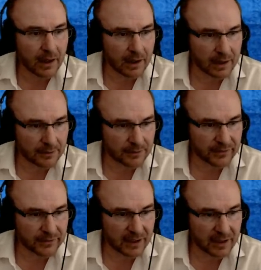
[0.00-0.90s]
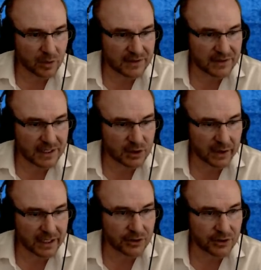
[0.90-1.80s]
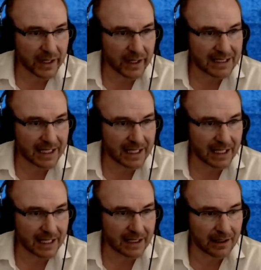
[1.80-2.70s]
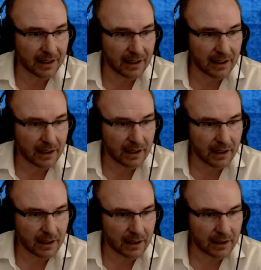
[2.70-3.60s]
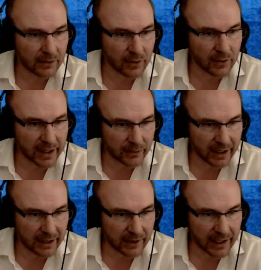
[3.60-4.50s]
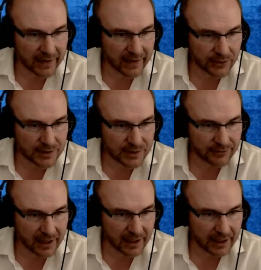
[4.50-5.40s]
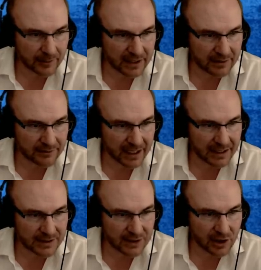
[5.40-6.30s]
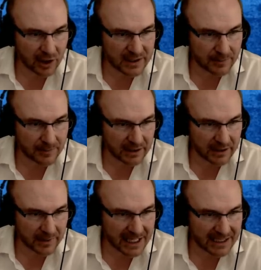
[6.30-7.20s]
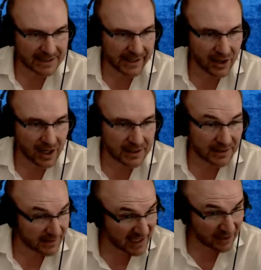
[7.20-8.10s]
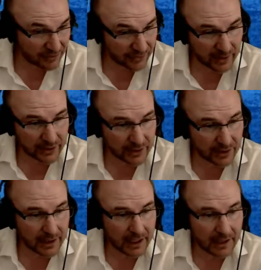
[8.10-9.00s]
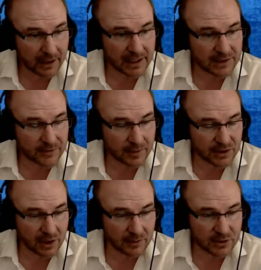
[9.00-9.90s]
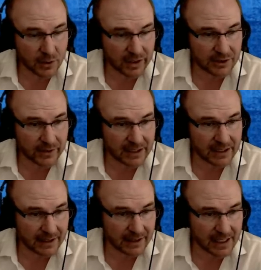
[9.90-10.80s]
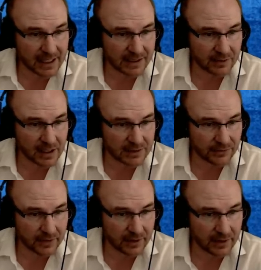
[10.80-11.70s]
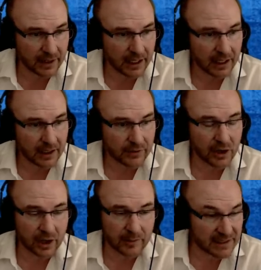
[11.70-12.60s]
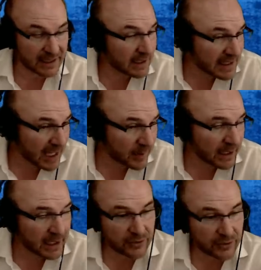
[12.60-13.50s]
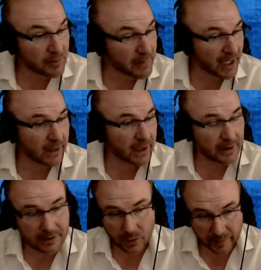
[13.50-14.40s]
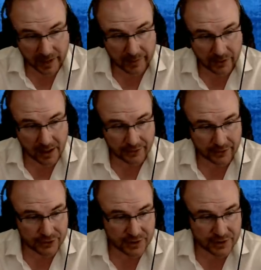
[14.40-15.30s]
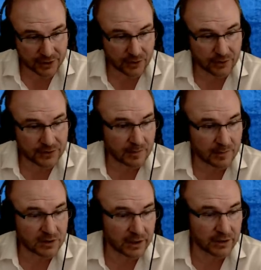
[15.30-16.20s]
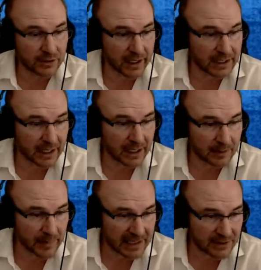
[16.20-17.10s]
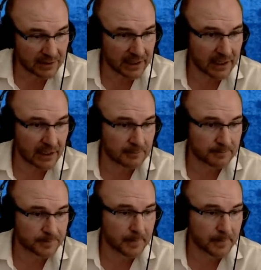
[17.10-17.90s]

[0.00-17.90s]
Uh, fulfilling a prophecy twenty-two eighteen. Uh, oh yeah, right here. And they crucified him and divided his garments among them, casting lots. Sound familiar? That's from Psalm twenty-two eighteen, casting lots for the for the garments. Did this happen in history? Maybe. Or maybe the author just knew Psalms twenty-two eighteen and penciled it in.